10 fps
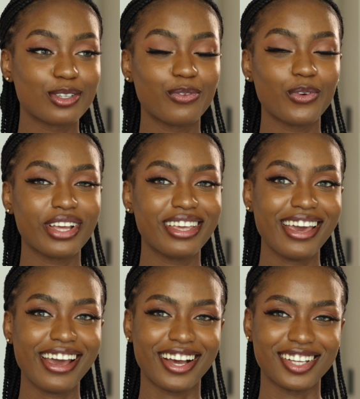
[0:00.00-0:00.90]
So for
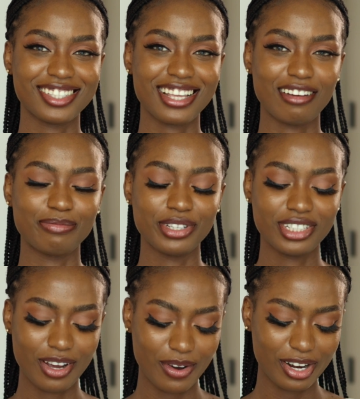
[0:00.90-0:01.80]
years, I've been
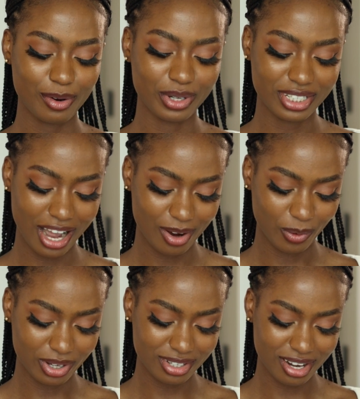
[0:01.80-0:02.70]
showering with hard
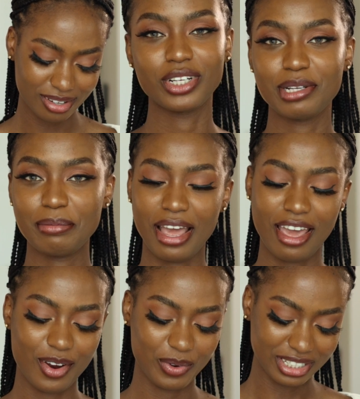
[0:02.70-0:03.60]
water, washing my
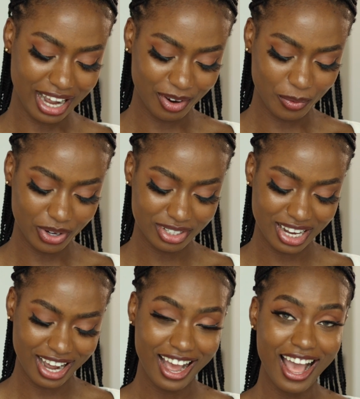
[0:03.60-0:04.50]
hair with hard
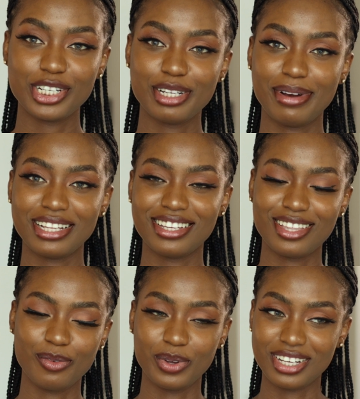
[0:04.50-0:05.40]
water, brushing my
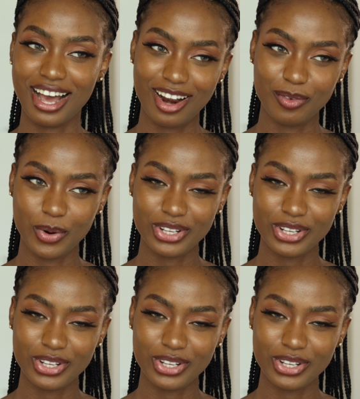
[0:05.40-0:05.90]
teeth with hard